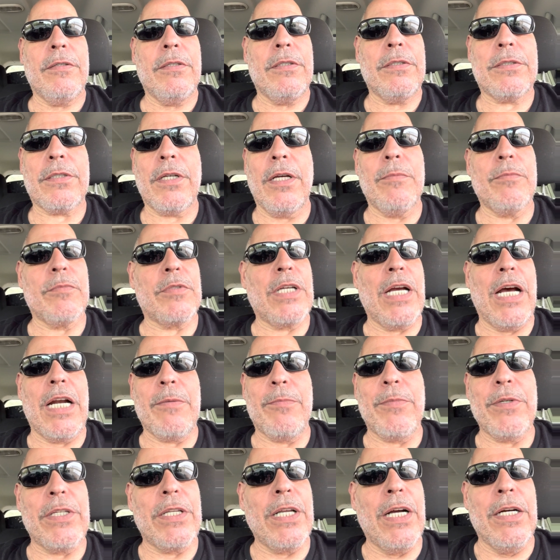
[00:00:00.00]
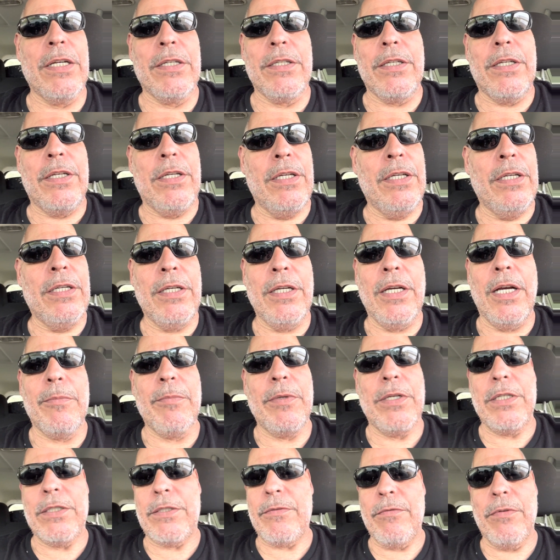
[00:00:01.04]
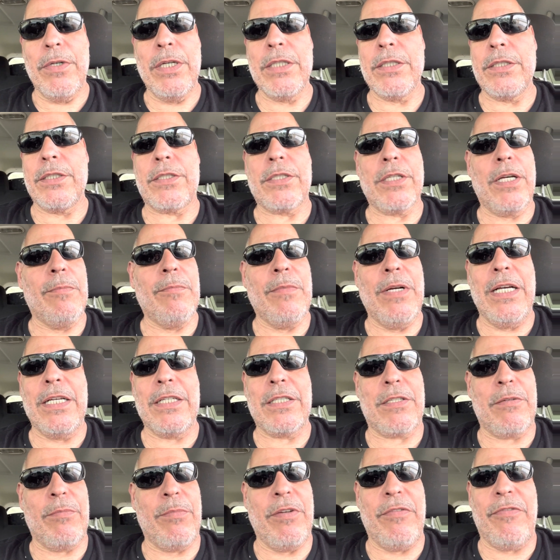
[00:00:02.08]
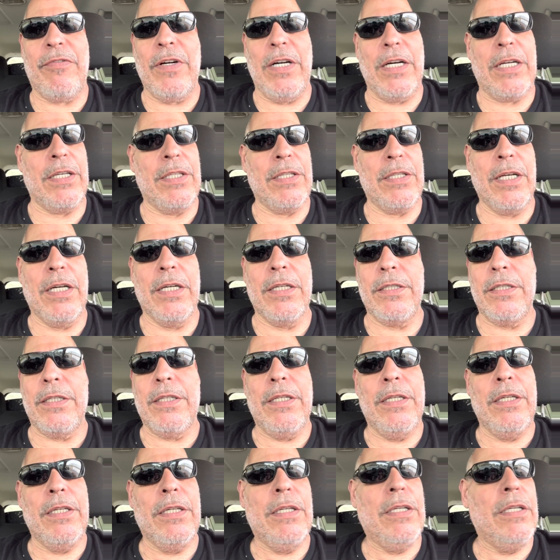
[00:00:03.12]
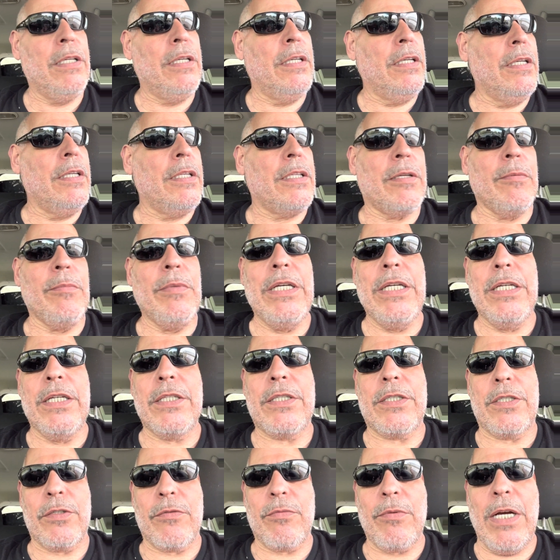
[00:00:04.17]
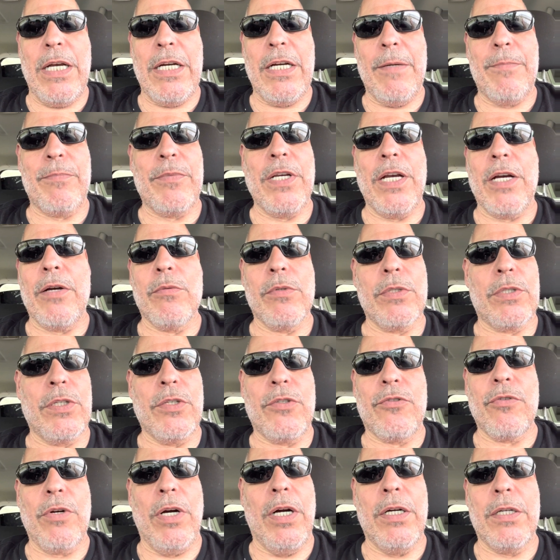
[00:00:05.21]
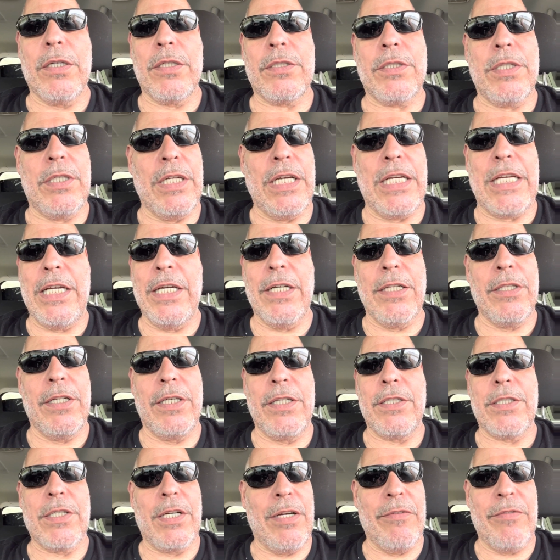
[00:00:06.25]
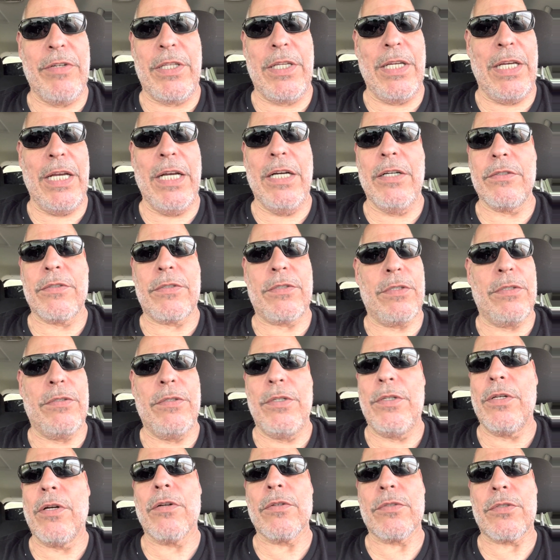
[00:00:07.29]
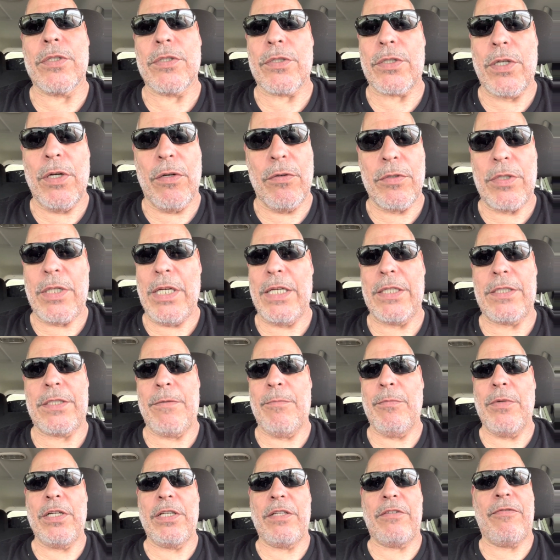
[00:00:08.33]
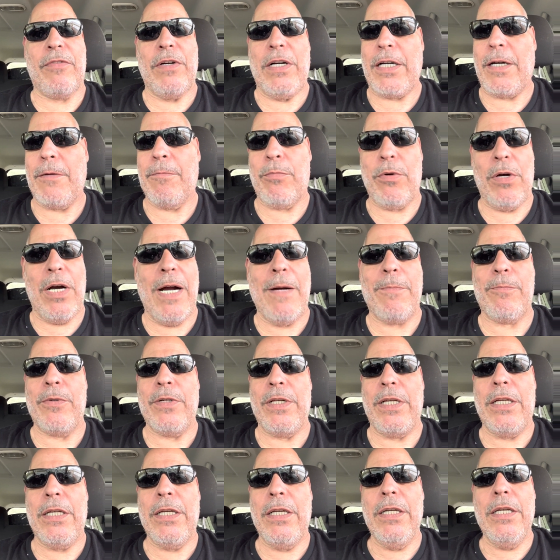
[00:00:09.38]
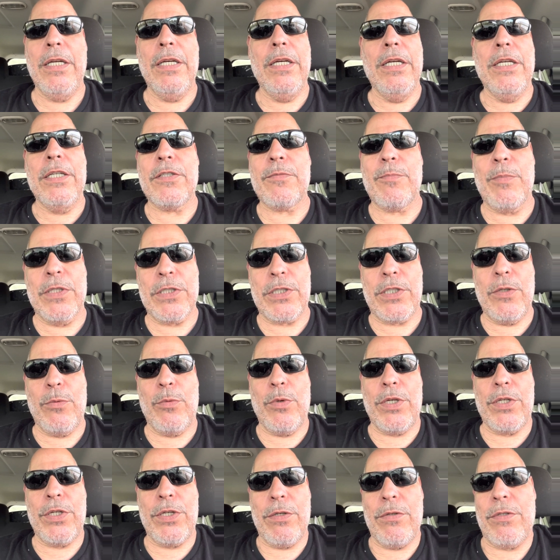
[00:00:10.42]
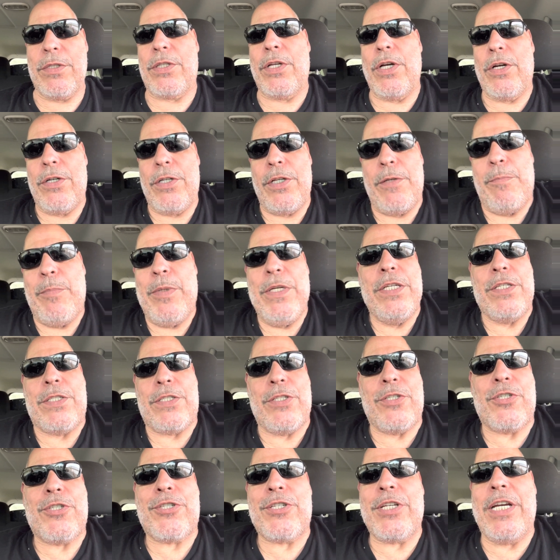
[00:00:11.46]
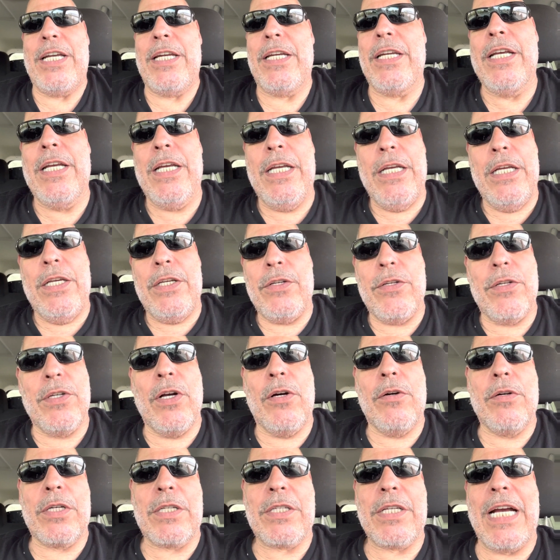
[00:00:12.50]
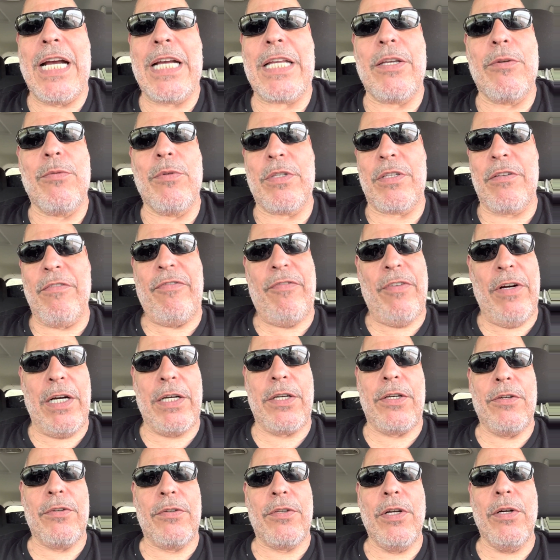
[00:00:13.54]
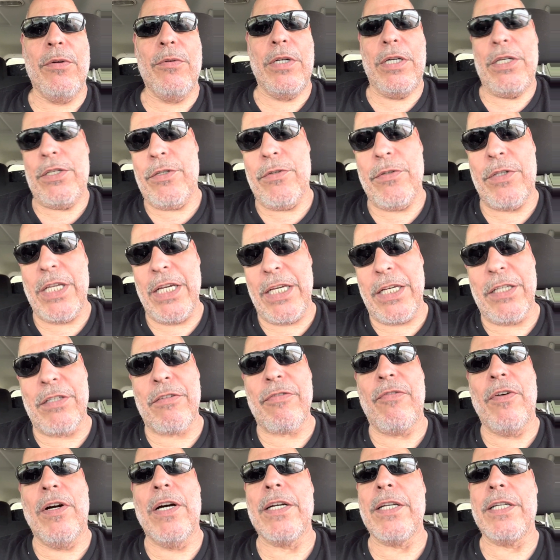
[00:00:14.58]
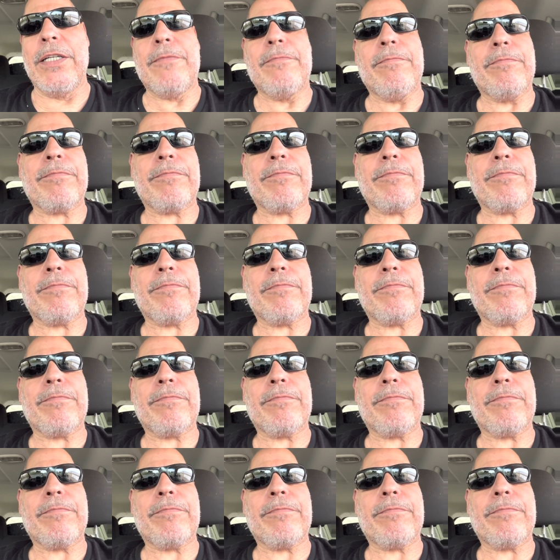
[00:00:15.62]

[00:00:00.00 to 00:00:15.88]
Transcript: something's got to be done. I mean, really, something has to be fucking done. To me, this is right up there with the drugs and the killings and everything else. You, you don't just go and take somebody's fucking property, especially when you're a dirty piece of shit. You know exactly what the fuck you're doing and you think it's funny.